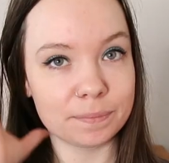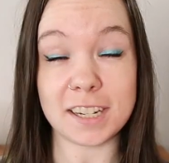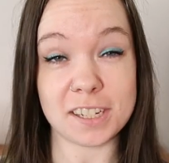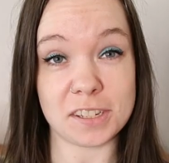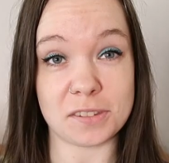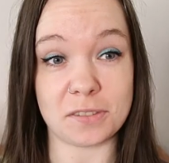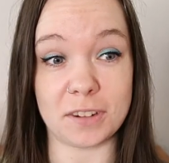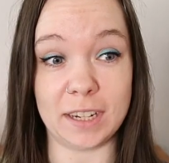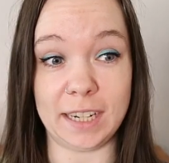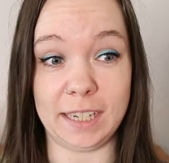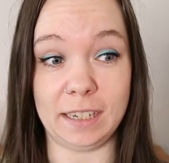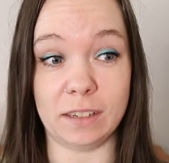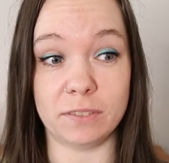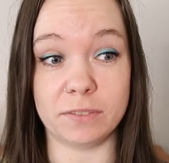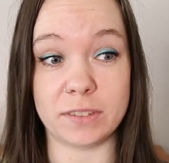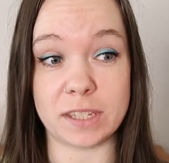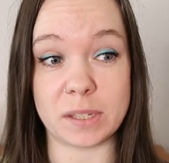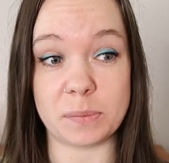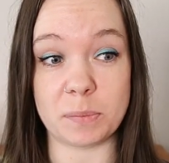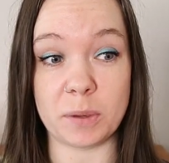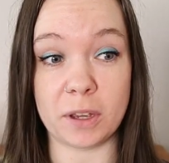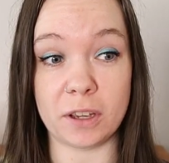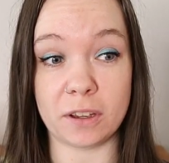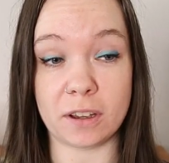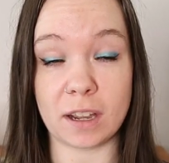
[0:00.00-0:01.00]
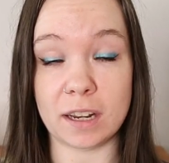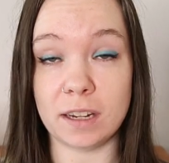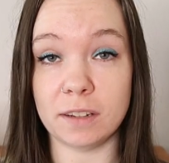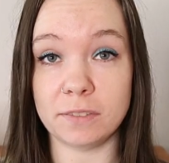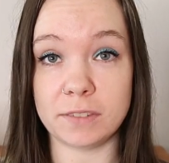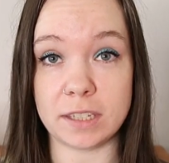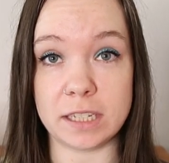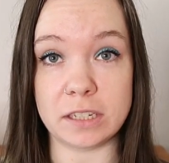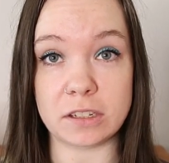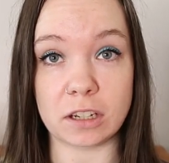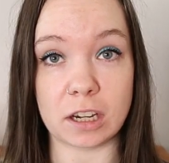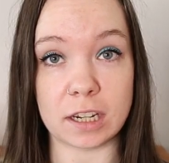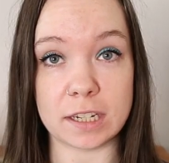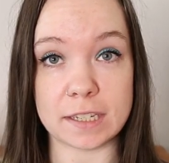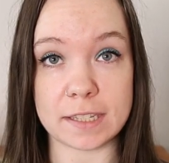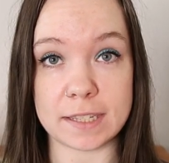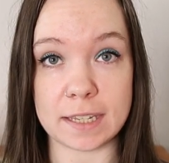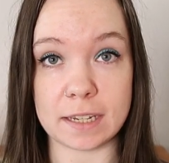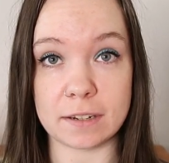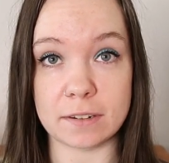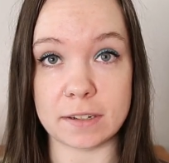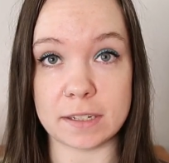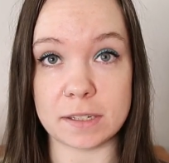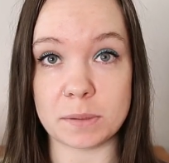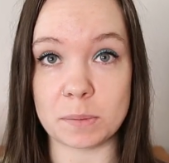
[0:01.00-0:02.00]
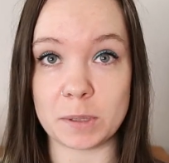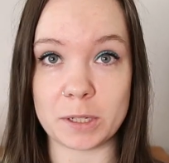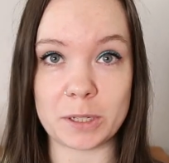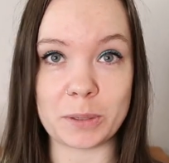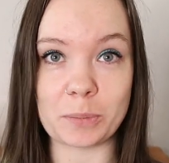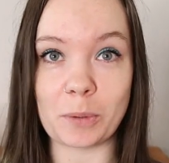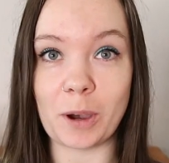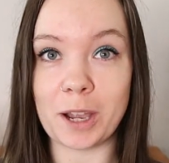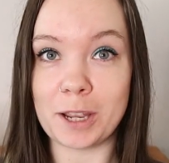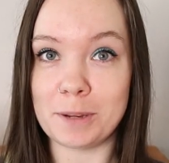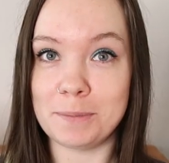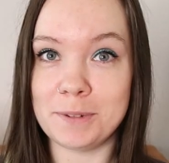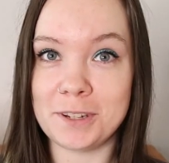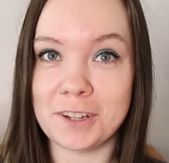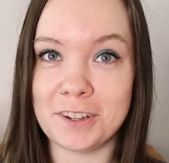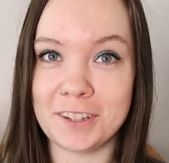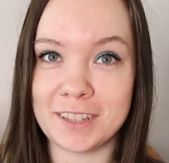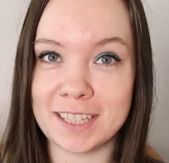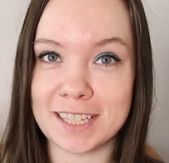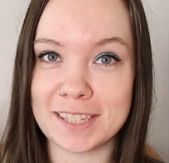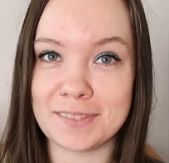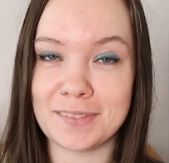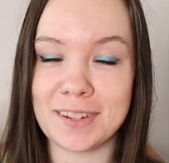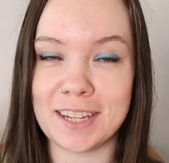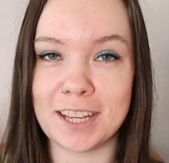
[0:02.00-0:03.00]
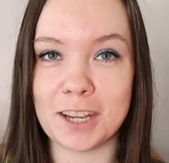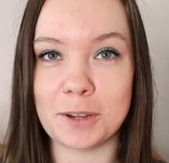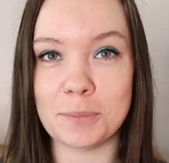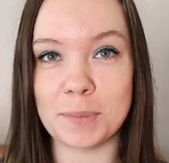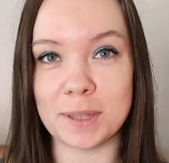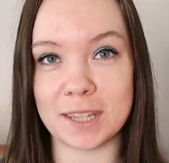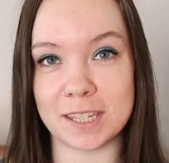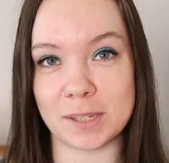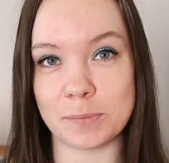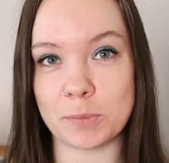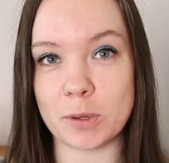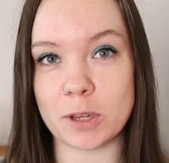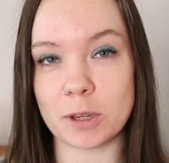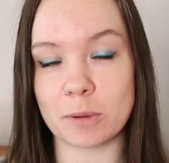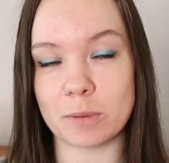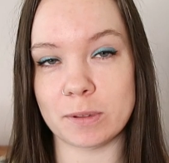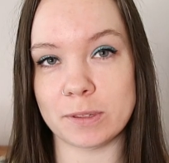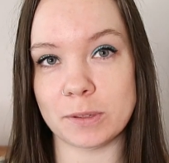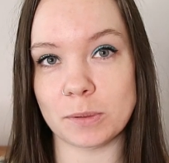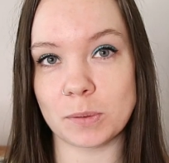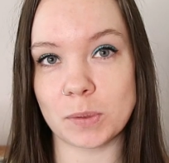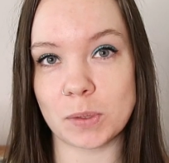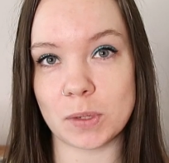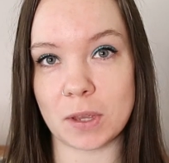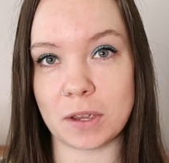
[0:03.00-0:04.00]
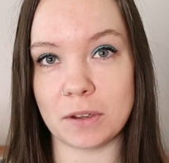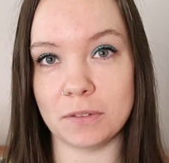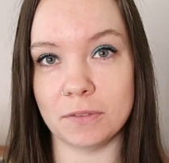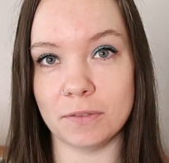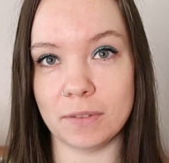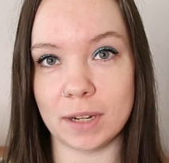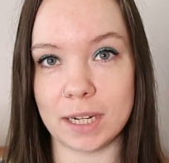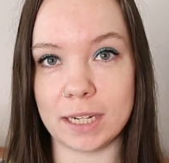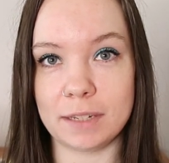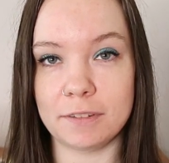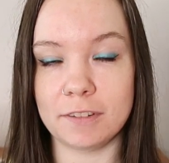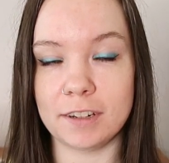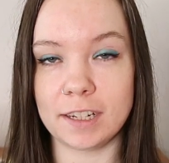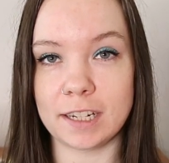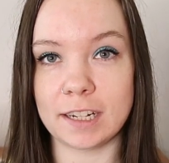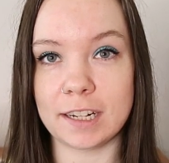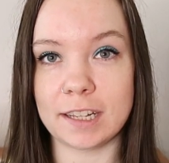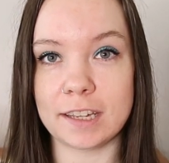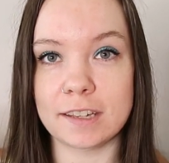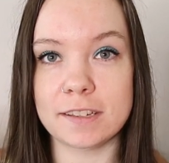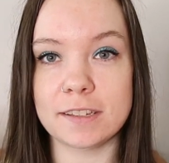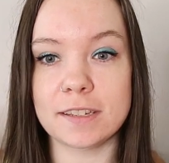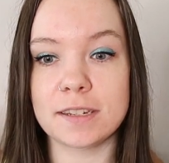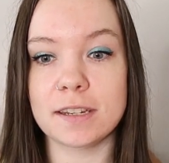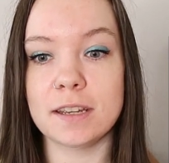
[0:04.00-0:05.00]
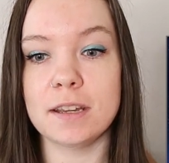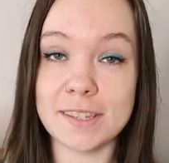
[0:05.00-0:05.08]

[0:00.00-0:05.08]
I just really love this book. I love the entire series, which is why I'm doing this video, but this book was also really, really good.